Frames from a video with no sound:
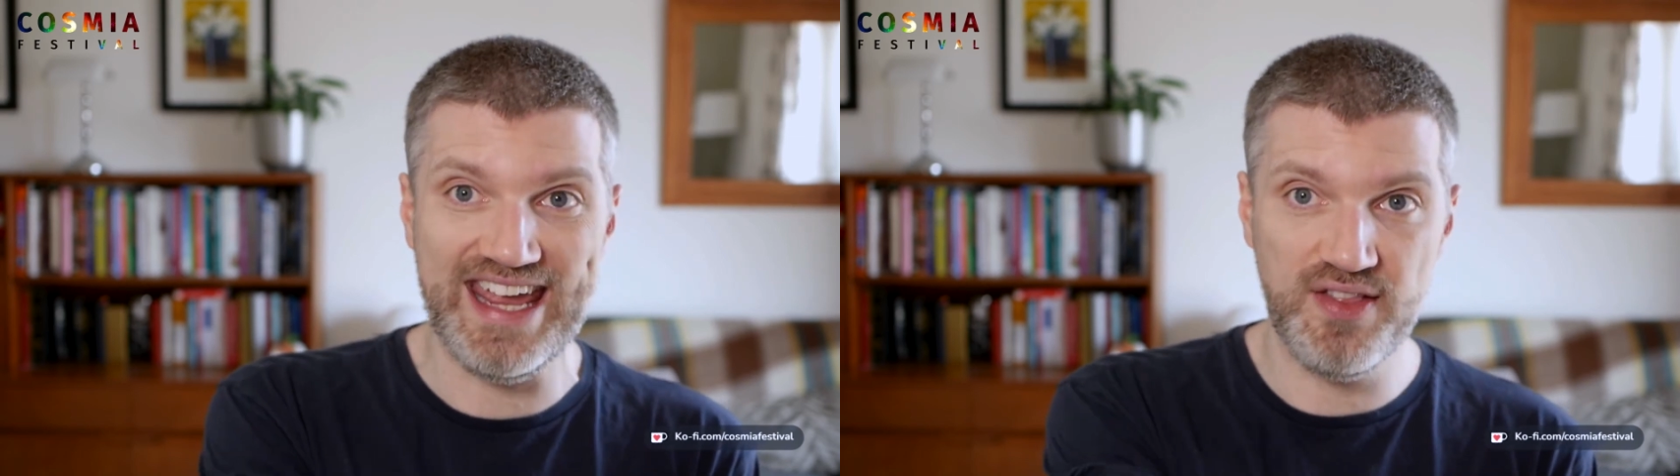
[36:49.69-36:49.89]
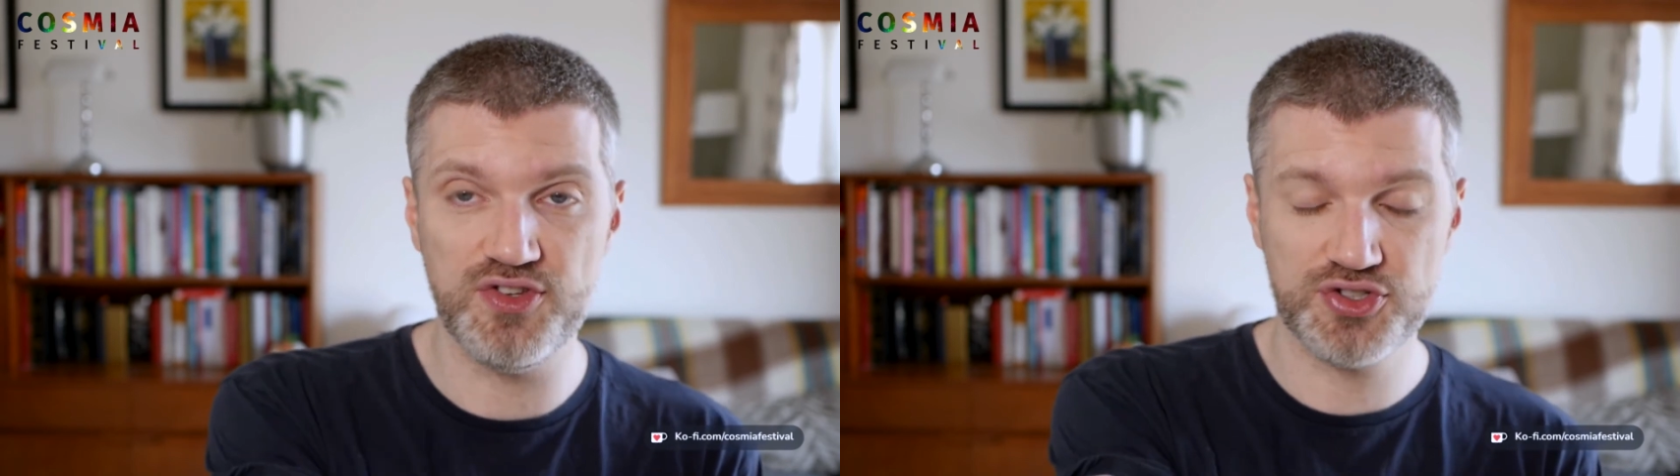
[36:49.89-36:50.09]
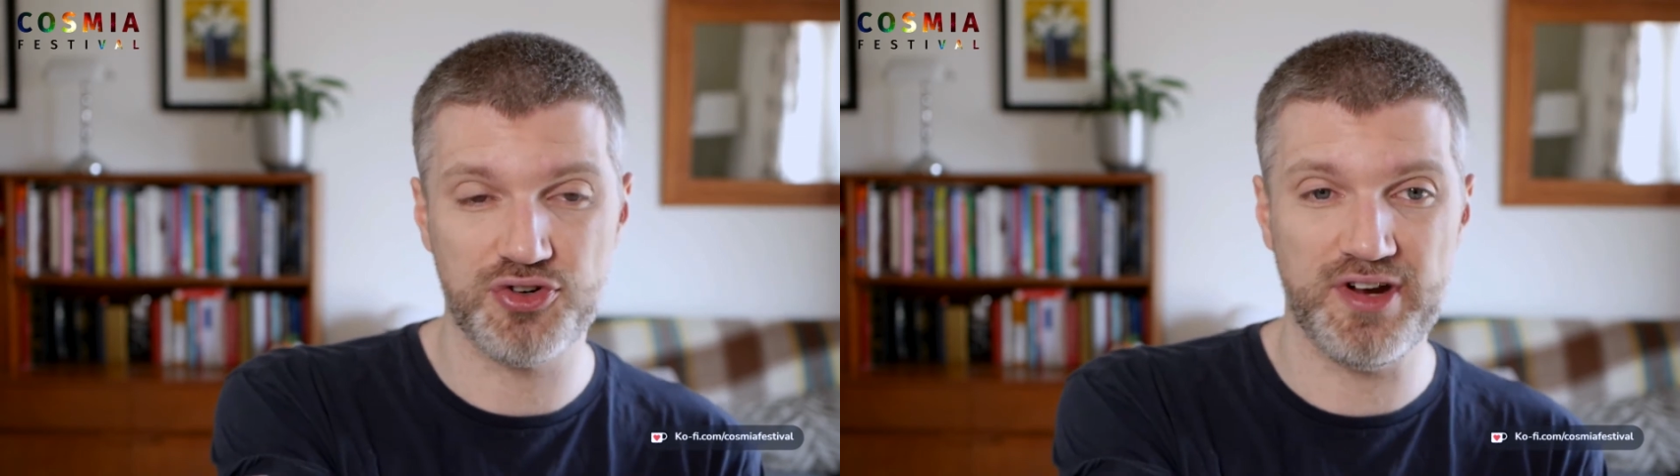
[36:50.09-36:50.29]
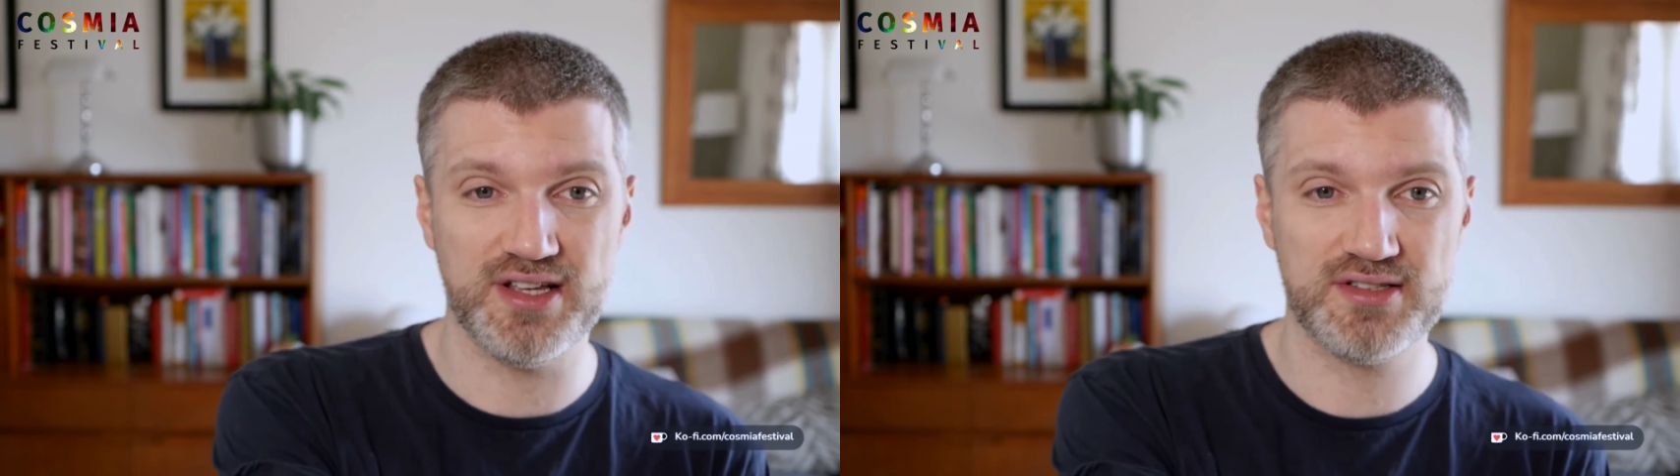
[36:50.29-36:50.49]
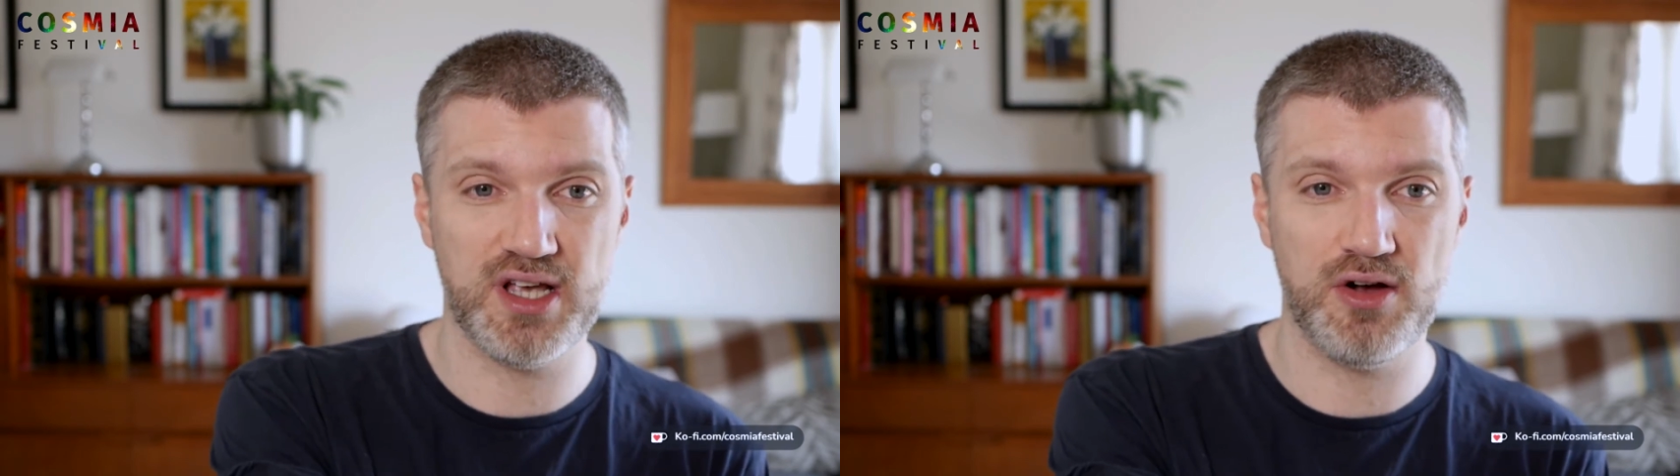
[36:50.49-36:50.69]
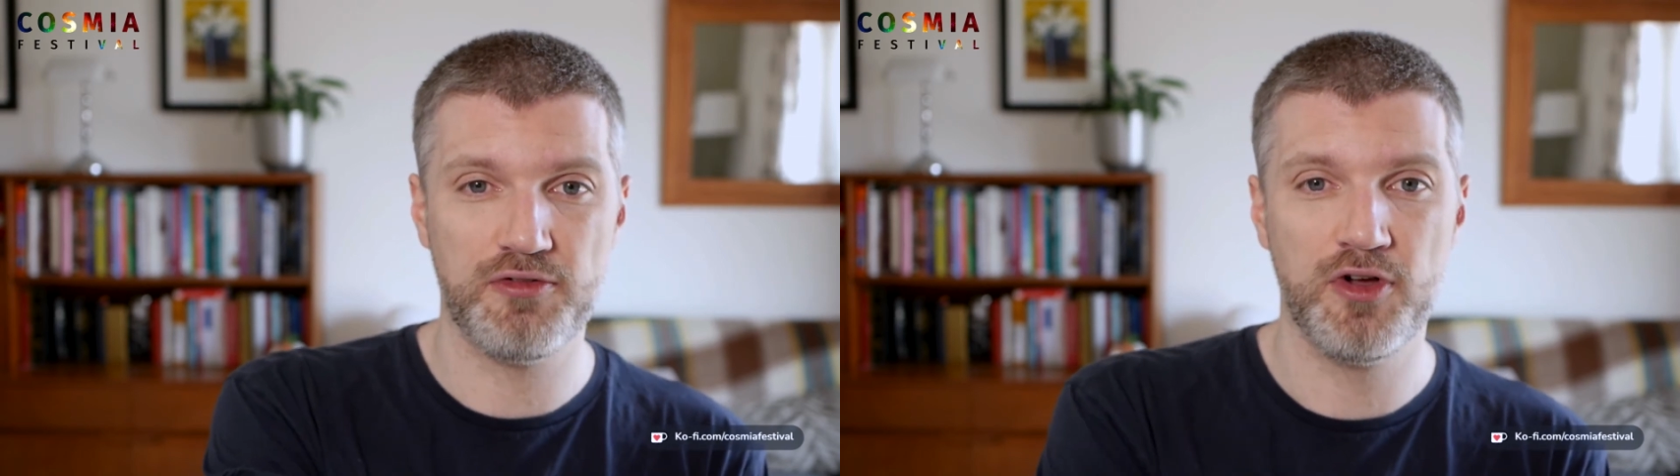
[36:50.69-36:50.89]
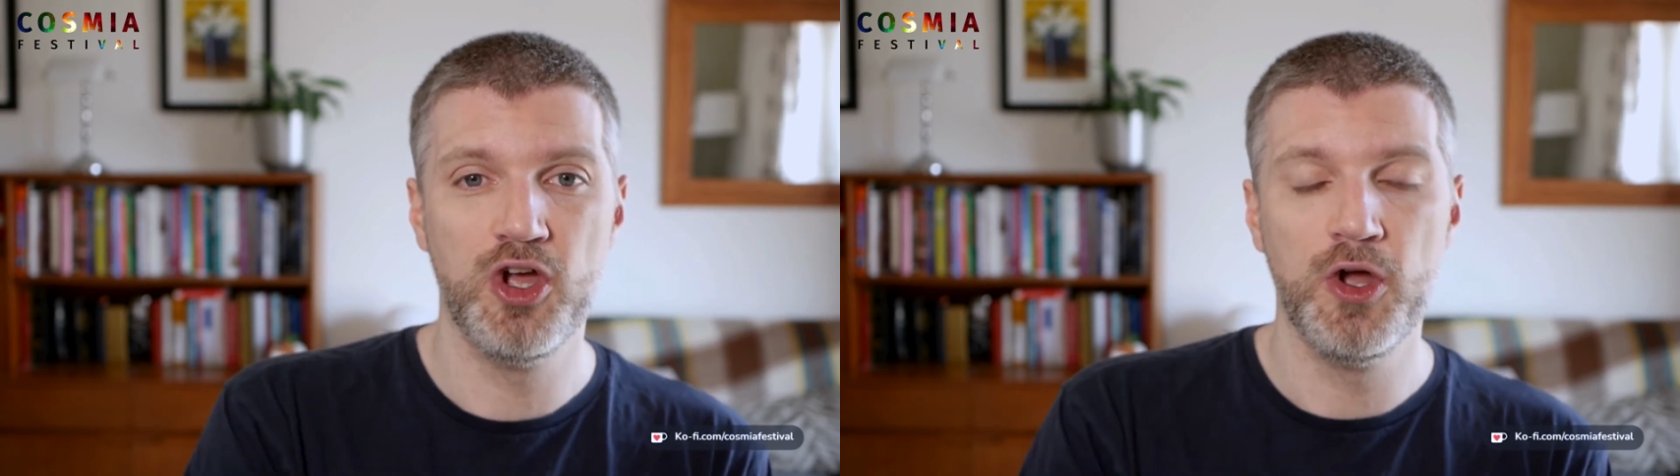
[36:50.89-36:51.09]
in the story itself.